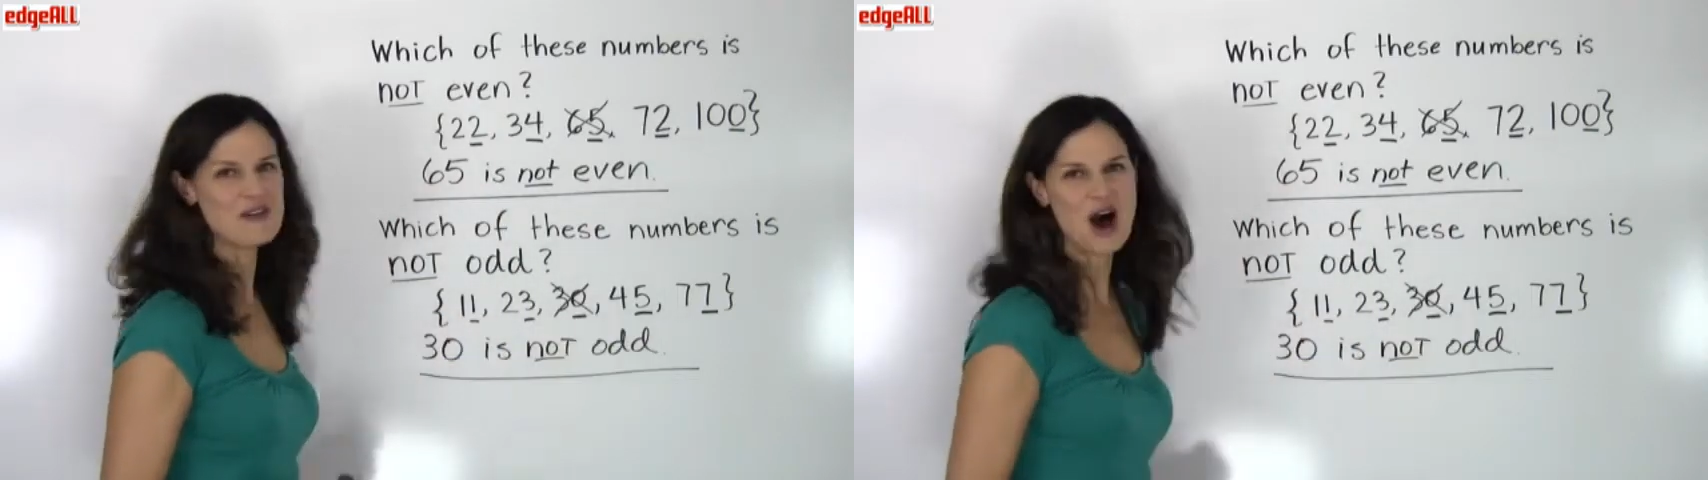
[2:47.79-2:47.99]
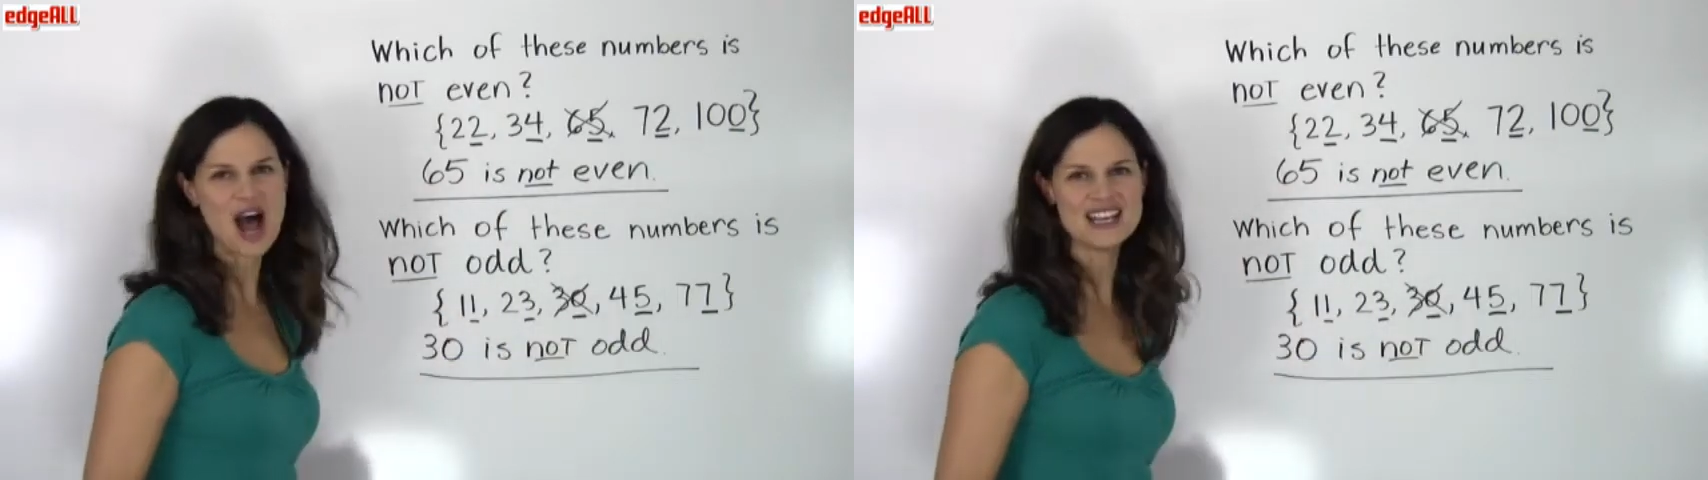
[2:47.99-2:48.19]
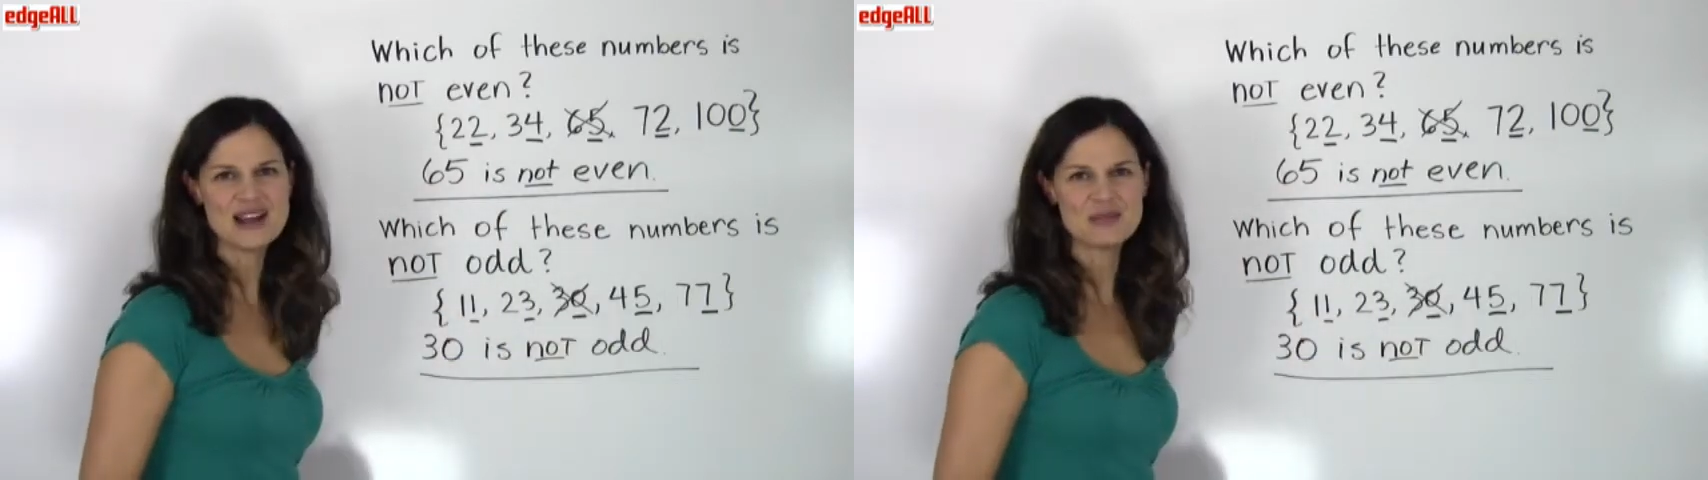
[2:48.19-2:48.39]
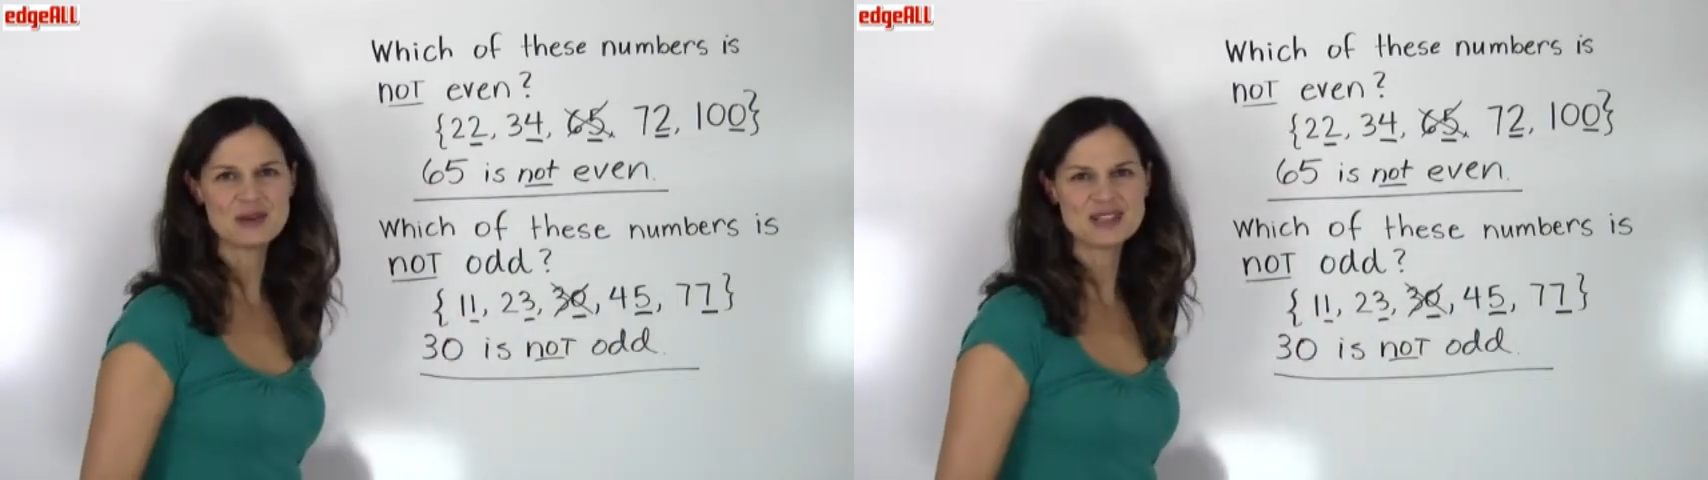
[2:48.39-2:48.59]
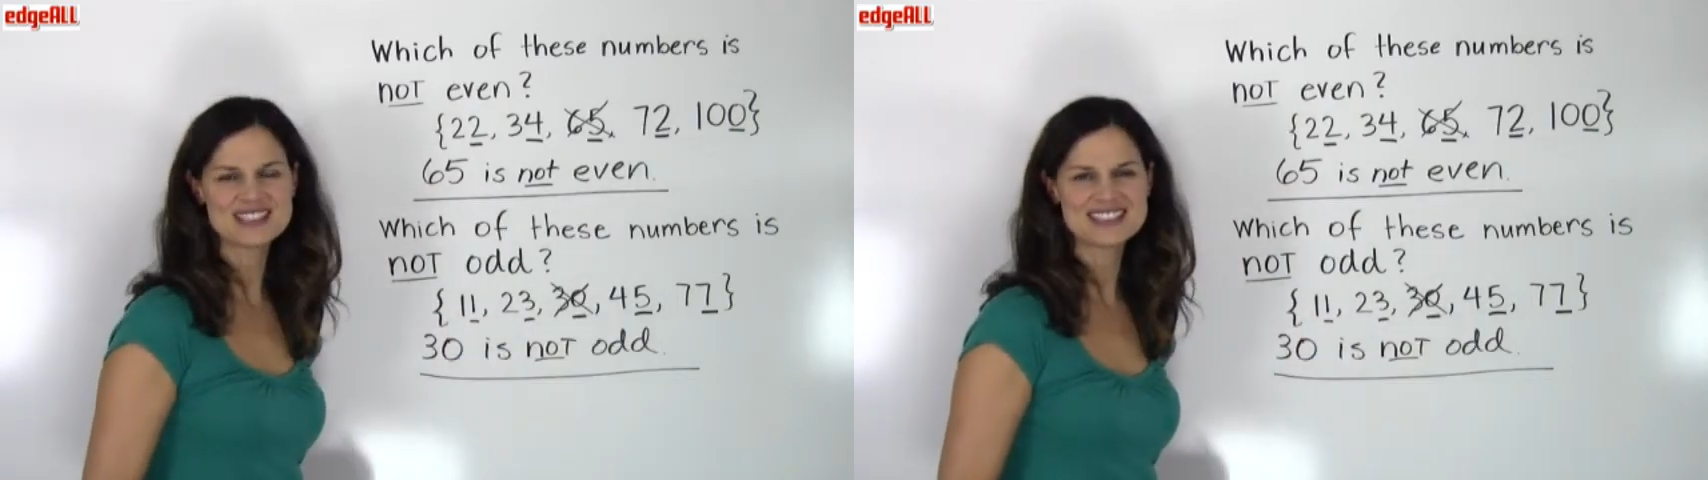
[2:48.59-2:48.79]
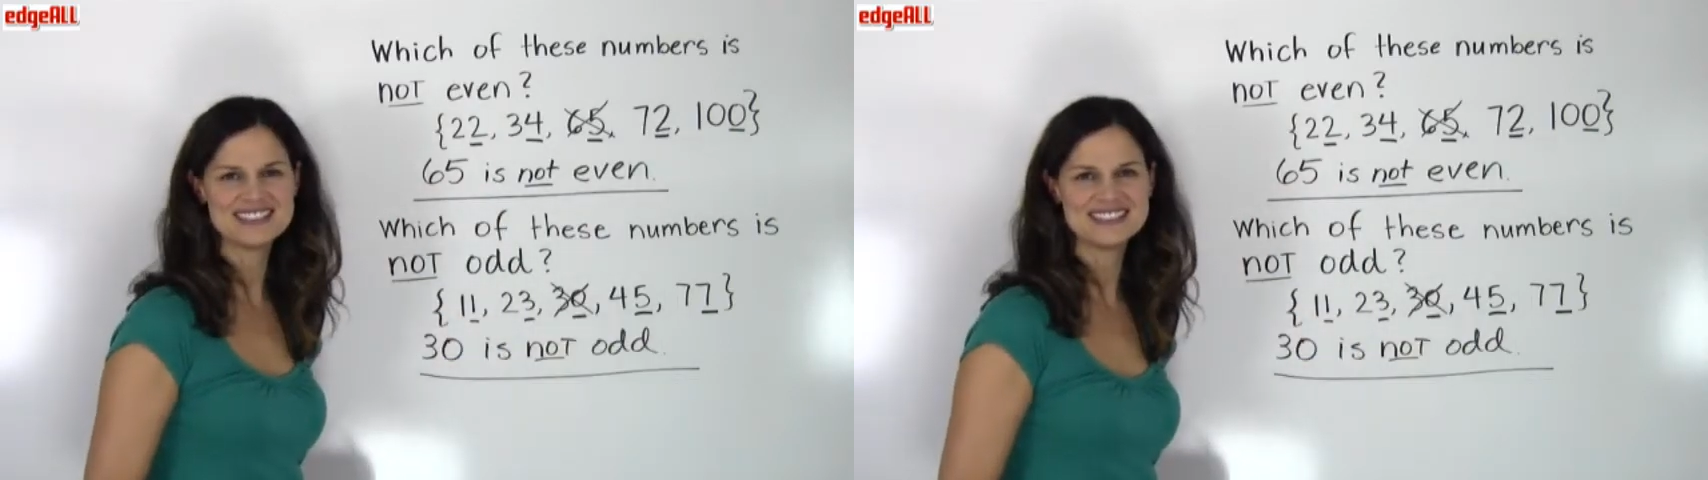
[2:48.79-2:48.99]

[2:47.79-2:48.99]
odd numbers.